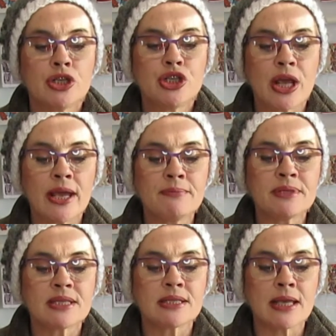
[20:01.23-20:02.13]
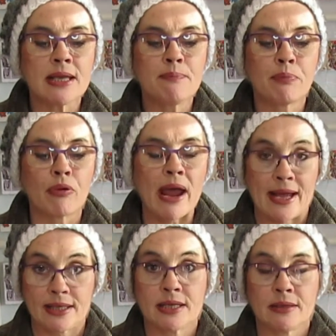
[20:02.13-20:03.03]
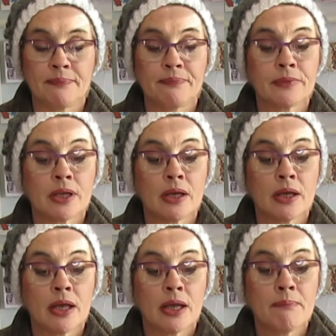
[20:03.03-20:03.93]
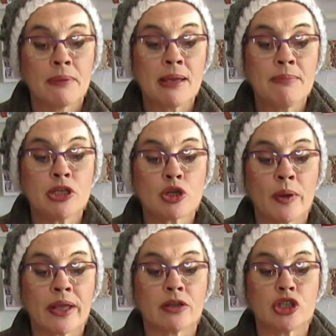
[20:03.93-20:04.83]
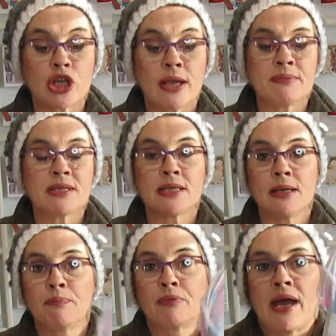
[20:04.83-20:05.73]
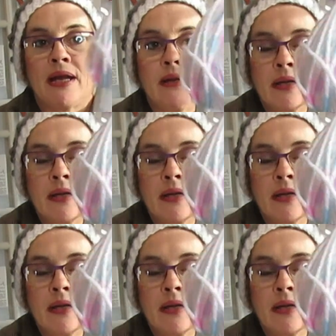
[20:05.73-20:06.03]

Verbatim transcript: James C. Brett. Baby Twinkle. James C. Brett.